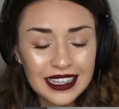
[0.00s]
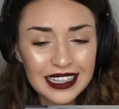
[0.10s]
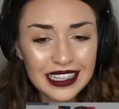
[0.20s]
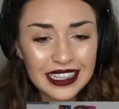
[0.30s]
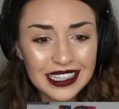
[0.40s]

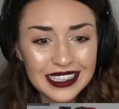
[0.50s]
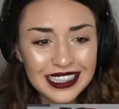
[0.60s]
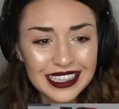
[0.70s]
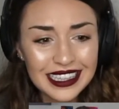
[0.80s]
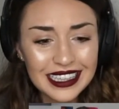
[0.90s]
And then I think
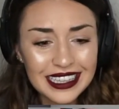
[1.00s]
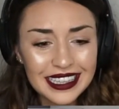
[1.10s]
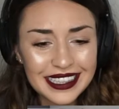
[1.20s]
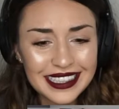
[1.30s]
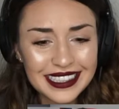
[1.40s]
that'll be
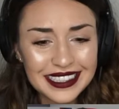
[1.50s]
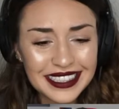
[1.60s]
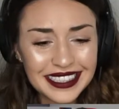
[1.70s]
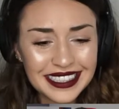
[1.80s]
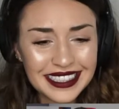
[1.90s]
that. So
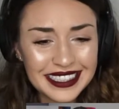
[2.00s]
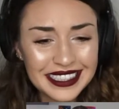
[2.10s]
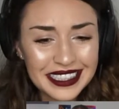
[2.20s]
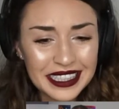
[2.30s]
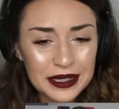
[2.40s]

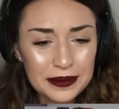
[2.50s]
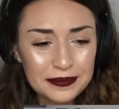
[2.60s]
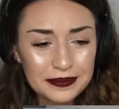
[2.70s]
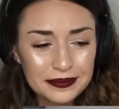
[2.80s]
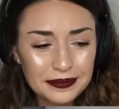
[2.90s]
we have this
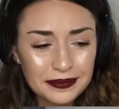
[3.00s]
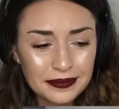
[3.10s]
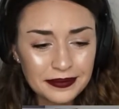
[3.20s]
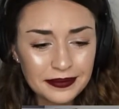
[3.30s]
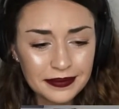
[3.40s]
first room
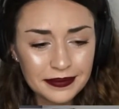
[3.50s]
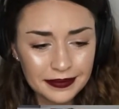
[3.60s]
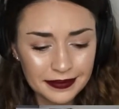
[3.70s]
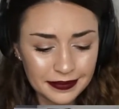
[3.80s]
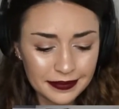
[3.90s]
here, we walk
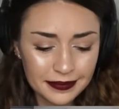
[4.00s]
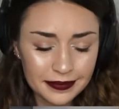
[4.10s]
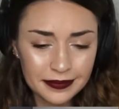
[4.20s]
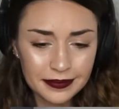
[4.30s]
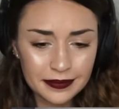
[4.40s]
into our
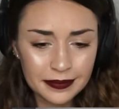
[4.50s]
kitchen.